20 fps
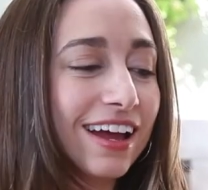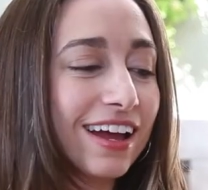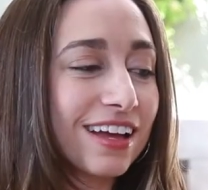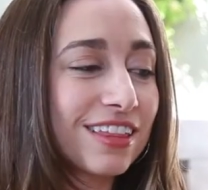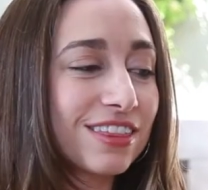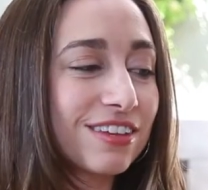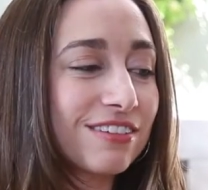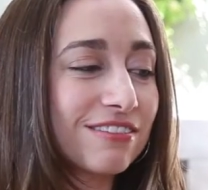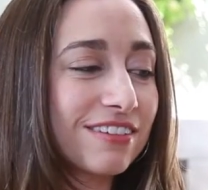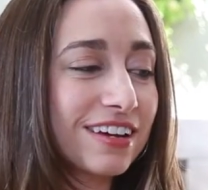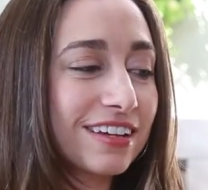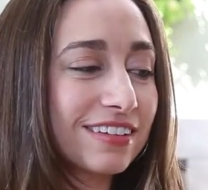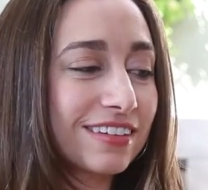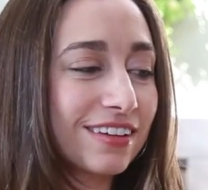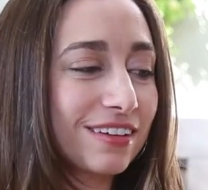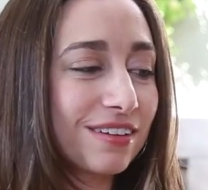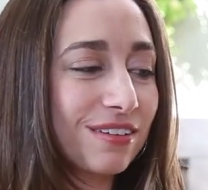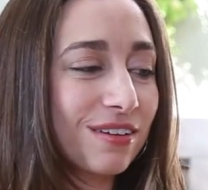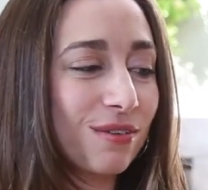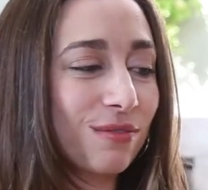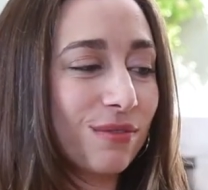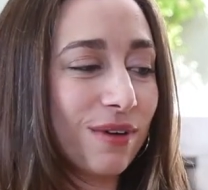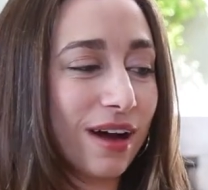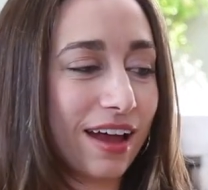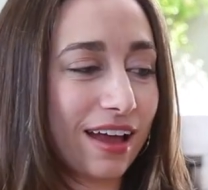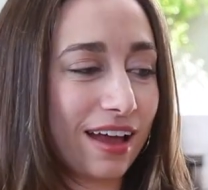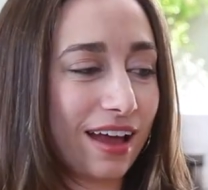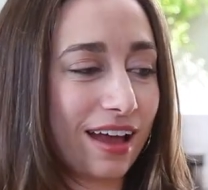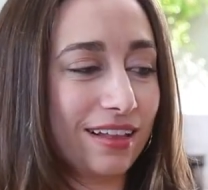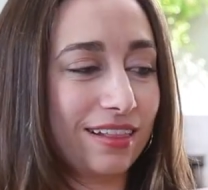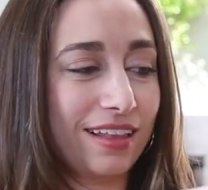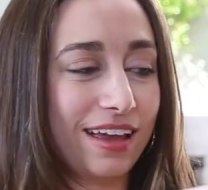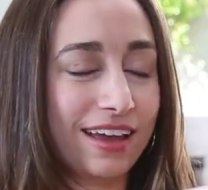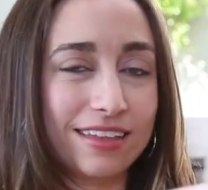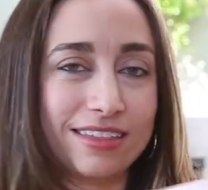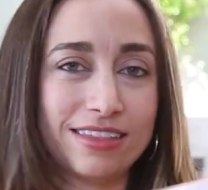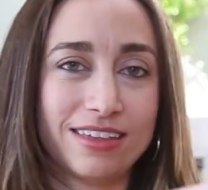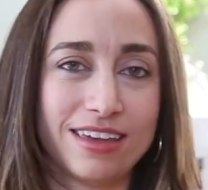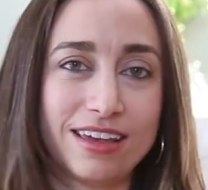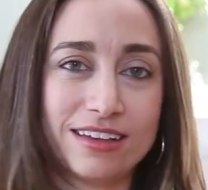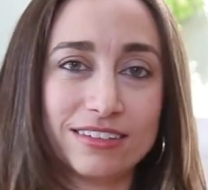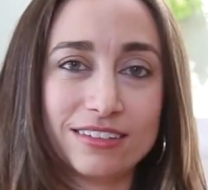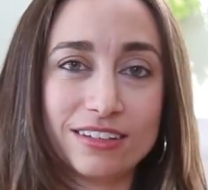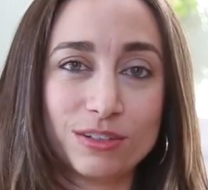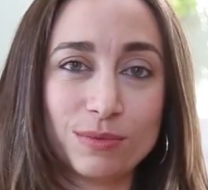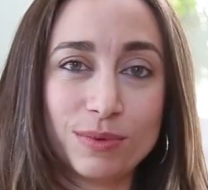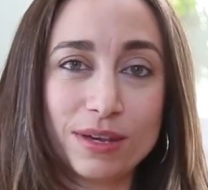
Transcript: The reason why I like these is